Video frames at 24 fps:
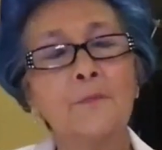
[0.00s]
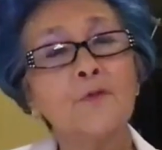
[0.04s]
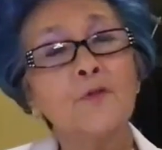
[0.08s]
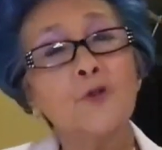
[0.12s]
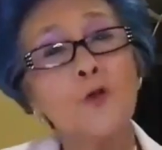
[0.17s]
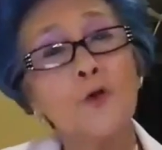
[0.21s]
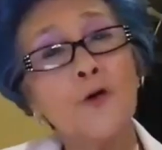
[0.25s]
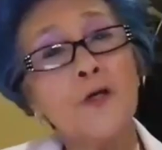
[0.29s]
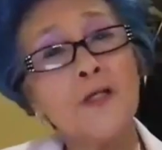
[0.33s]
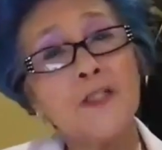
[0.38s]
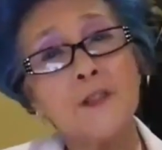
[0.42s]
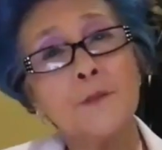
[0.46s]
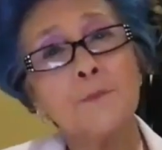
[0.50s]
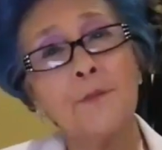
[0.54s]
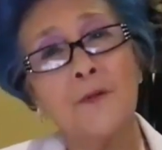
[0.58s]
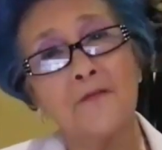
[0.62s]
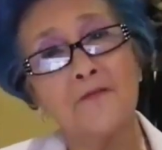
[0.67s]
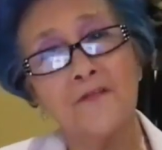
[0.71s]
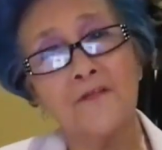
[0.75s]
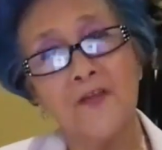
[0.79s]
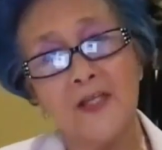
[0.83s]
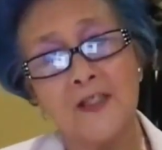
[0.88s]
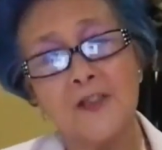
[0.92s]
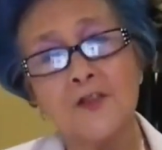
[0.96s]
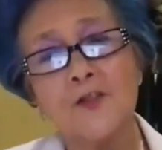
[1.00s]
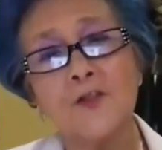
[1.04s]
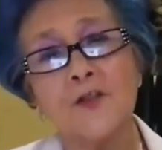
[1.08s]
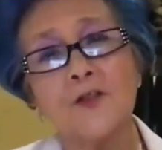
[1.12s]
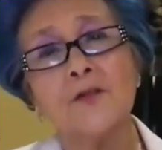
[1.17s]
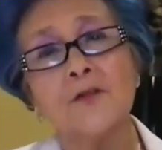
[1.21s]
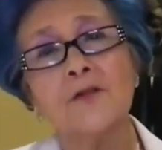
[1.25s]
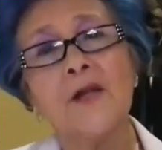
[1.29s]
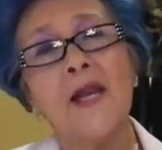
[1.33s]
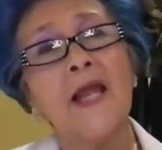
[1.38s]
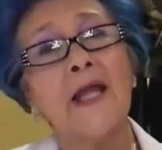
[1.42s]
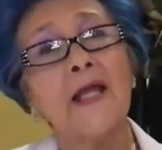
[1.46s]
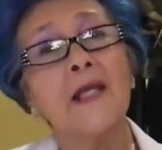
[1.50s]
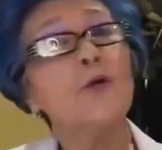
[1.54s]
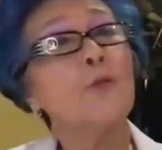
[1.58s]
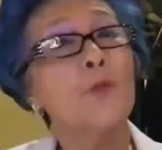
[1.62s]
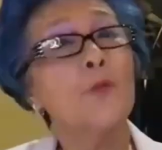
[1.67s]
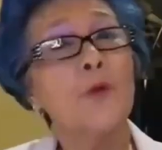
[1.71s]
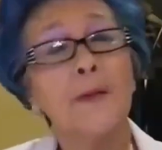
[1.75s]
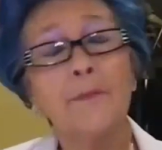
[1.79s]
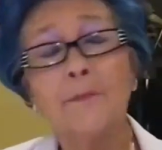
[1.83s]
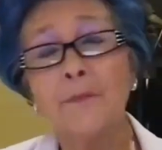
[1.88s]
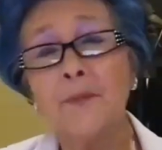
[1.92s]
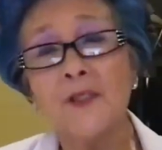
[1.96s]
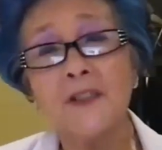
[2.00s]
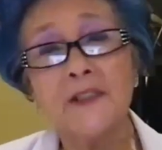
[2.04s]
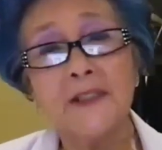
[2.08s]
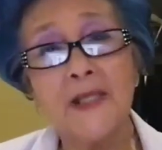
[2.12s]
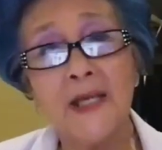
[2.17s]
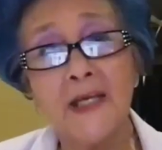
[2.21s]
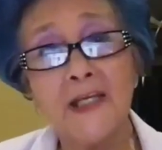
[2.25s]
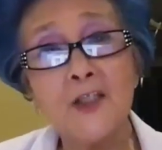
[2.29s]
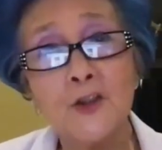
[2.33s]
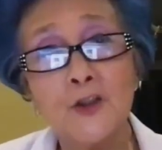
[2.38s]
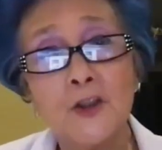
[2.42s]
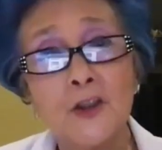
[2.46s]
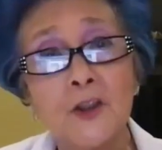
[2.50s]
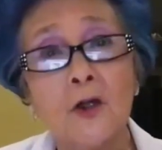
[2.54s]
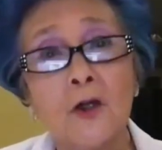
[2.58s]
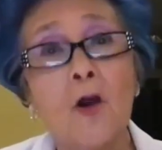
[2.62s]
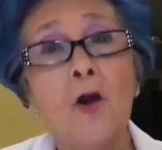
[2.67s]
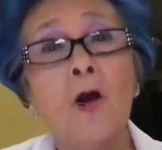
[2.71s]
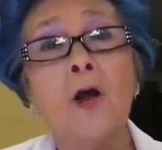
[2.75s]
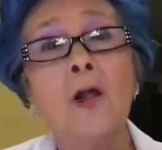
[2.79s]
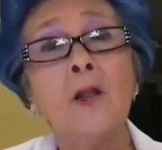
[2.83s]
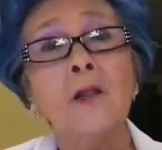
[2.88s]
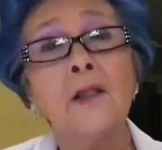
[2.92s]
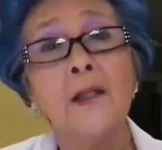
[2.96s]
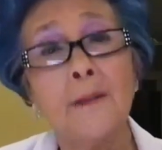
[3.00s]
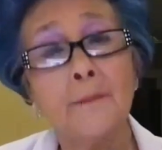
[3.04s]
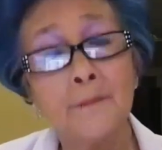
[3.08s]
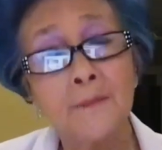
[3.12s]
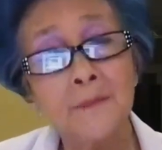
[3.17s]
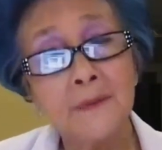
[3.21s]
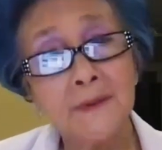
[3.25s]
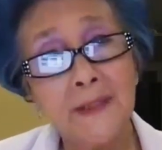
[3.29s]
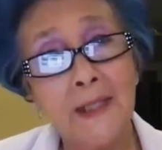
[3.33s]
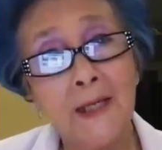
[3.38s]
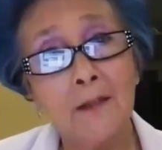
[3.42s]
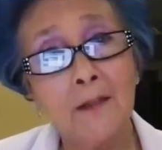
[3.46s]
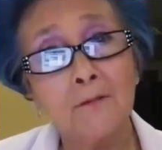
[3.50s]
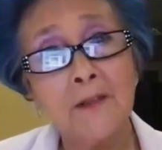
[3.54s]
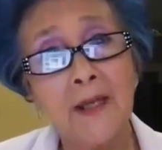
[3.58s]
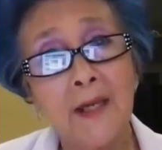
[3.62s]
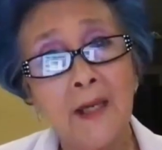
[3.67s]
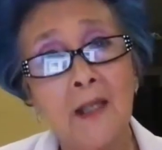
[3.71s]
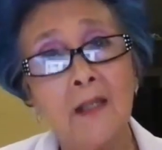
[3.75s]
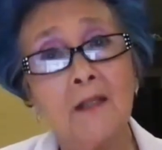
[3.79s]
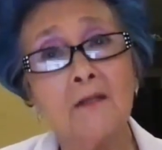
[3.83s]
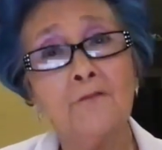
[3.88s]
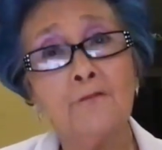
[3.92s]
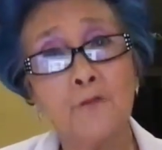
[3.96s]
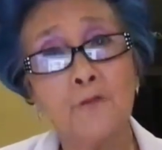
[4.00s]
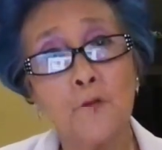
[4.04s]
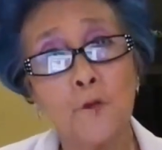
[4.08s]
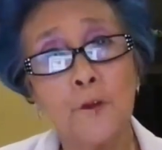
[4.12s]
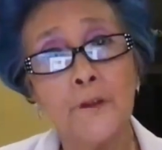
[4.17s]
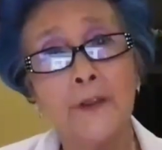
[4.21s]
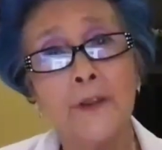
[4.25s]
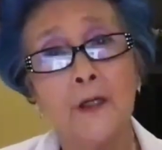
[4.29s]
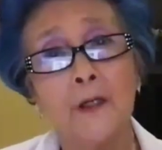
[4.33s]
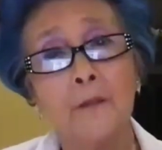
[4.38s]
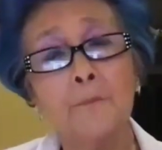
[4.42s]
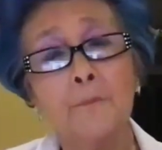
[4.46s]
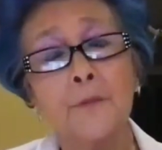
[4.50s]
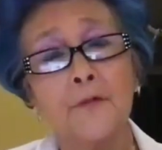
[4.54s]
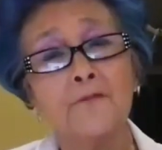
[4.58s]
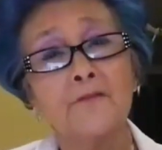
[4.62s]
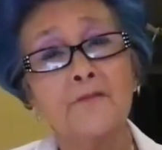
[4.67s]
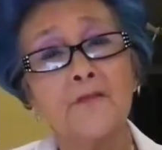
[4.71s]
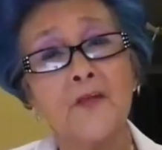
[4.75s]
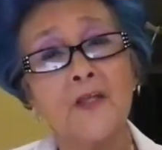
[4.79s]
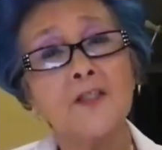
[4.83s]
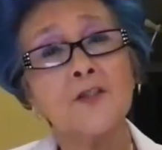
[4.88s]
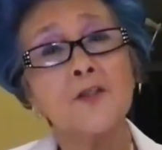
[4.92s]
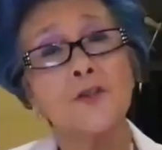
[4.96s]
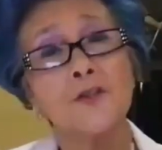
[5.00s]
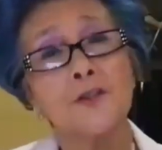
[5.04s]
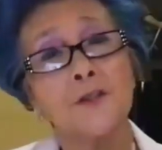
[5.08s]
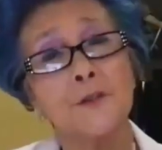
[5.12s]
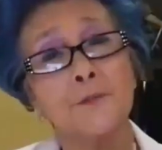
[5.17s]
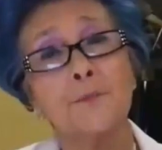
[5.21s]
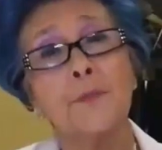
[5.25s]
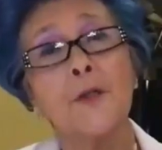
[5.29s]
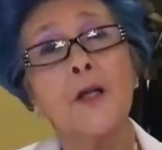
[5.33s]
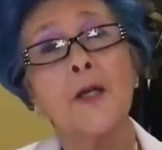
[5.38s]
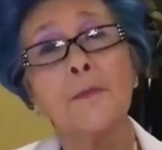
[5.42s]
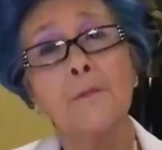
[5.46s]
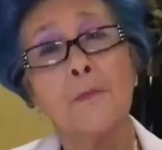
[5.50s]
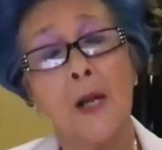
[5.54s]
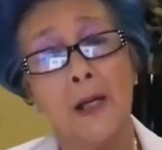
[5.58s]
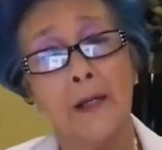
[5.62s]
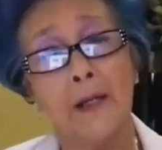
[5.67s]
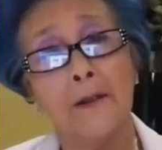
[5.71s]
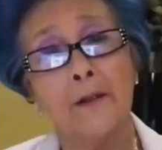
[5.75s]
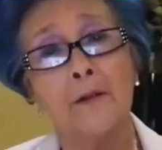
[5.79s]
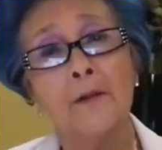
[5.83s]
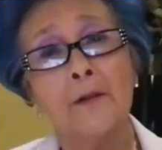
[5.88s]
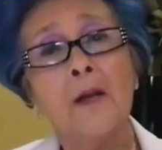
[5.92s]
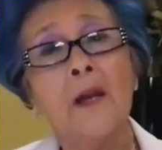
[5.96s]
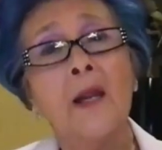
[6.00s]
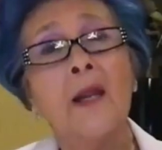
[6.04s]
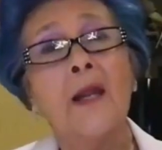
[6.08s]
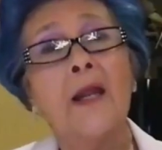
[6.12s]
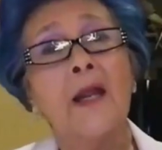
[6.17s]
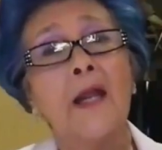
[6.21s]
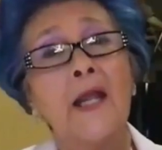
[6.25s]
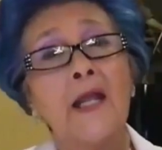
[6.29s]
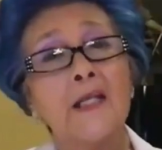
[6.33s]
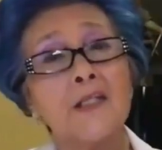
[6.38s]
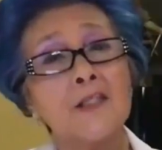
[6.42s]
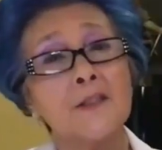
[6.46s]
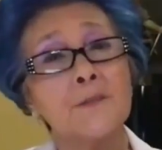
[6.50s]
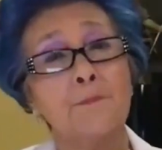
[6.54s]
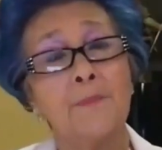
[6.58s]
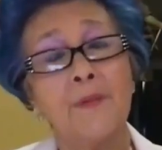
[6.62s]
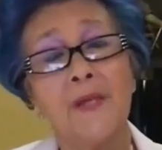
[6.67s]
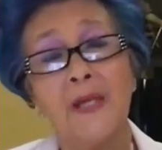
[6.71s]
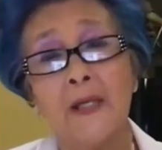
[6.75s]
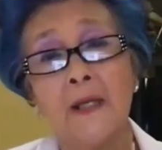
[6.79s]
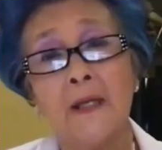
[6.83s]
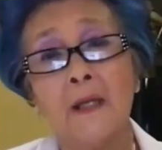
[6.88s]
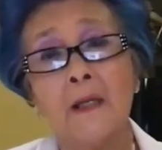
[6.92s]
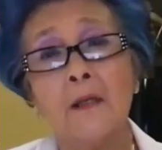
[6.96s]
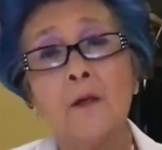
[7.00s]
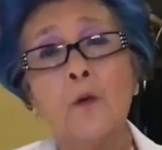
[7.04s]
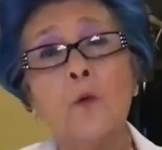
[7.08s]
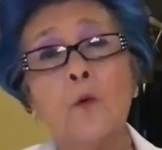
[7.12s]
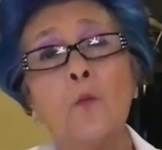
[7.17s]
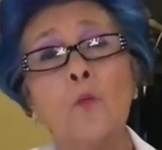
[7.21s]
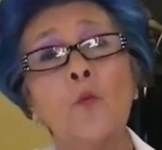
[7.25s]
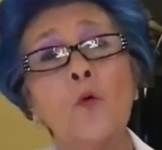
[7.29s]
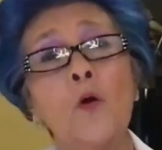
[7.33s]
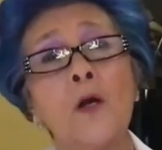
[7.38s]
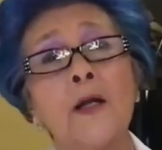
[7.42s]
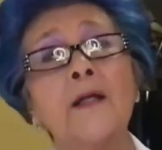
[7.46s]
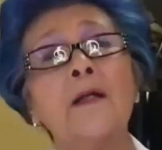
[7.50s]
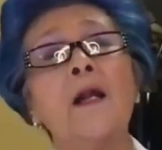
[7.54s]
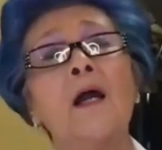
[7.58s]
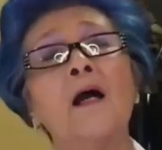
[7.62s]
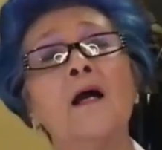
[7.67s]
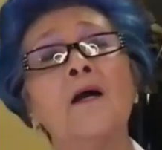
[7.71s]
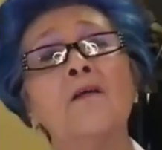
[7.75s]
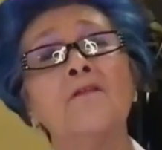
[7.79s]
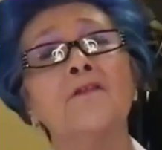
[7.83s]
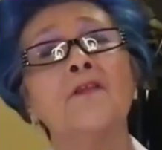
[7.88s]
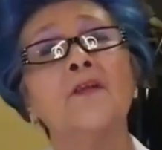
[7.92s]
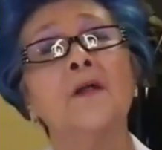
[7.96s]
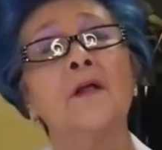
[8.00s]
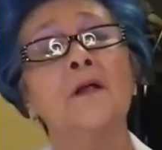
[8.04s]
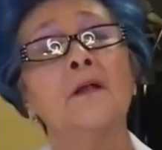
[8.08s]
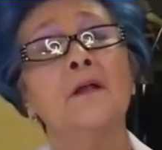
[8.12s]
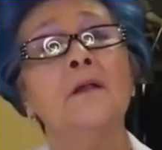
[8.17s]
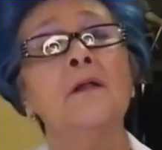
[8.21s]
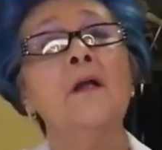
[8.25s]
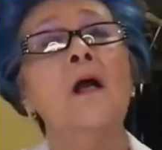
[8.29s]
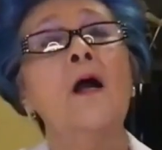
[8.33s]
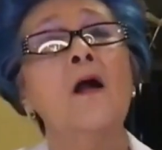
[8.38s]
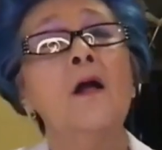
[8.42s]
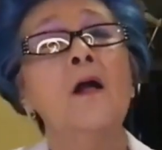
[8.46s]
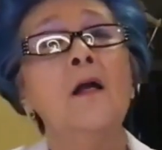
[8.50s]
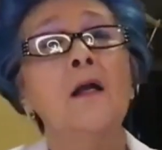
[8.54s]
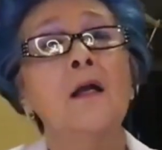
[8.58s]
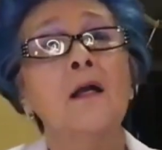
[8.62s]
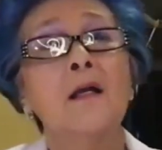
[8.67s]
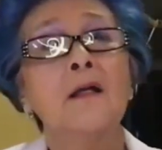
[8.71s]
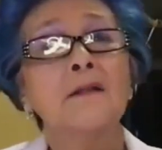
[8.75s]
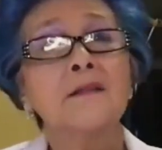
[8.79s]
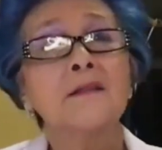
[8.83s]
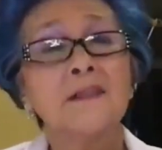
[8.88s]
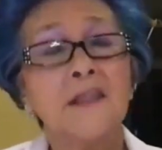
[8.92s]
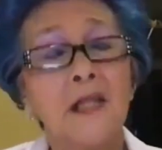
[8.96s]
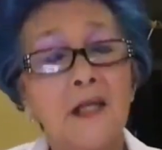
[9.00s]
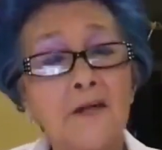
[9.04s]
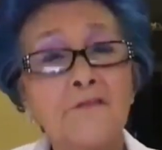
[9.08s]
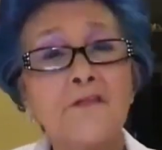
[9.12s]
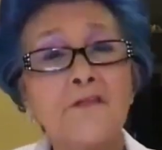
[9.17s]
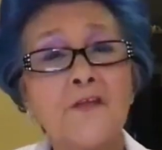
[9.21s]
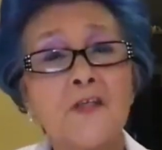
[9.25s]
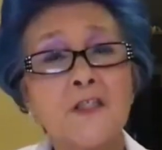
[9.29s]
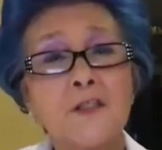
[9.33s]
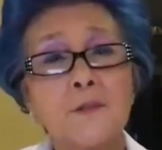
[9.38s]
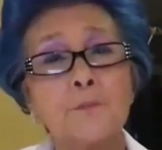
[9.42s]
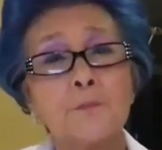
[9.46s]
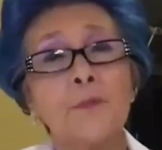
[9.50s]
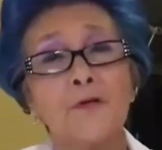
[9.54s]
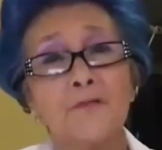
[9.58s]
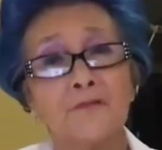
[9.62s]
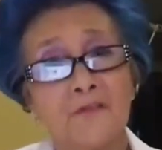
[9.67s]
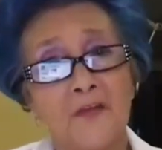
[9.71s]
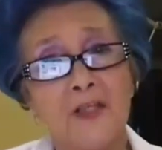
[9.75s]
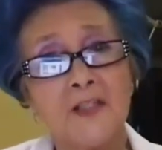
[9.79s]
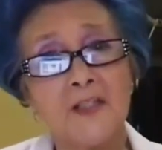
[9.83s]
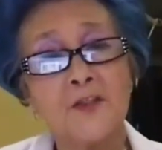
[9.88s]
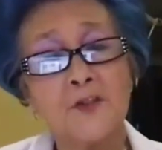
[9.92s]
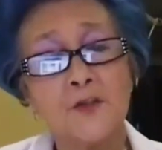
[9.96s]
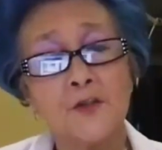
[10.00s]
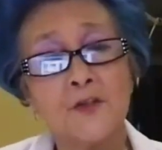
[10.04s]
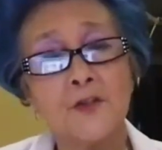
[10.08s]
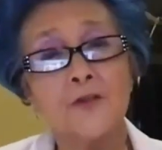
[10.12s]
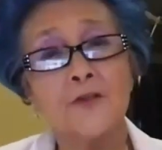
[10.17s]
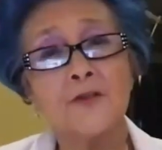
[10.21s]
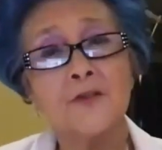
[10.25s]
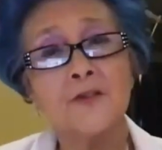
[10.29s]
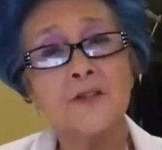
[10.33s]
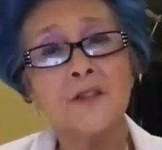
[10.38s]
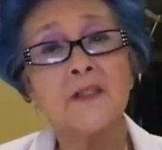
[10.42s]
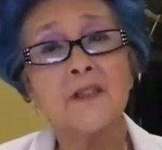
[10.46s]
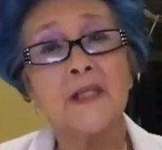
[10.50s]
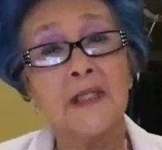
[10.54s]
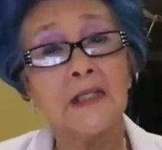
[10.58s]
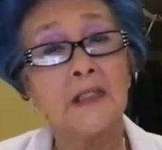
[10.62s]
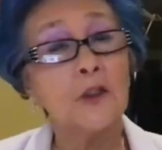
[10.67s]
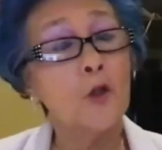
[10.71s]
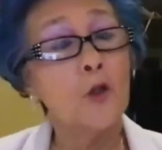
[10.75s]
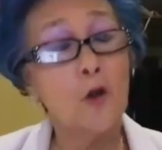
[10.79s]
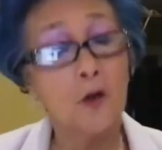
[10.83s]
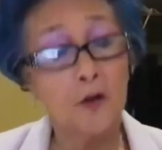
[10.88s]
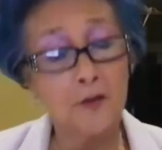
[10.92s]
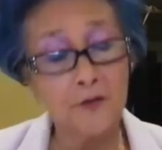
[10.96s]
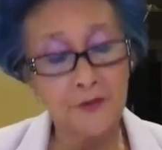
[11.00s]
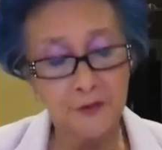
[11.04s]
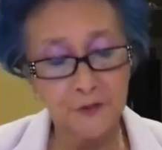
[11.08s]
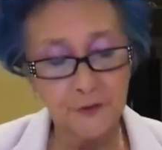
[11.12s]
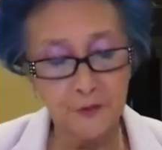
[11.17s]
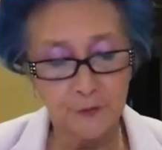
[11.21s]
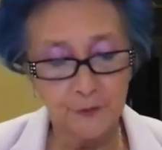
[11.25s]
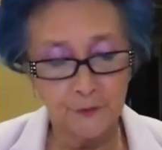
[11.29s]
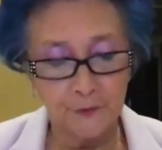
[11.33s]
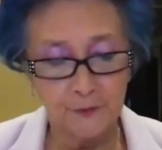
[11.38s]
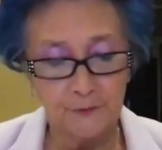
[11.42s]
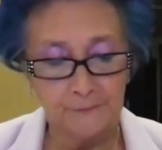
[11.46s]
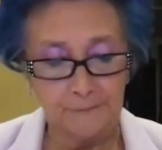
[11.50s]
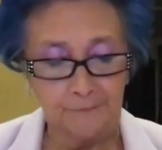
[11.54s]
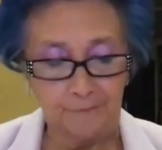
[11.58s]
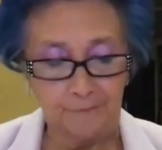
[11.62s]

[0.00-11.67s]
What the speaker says: torts professor had a reputation all up and down California, Professor Springmeyer, as being one of the toughest professors in law school,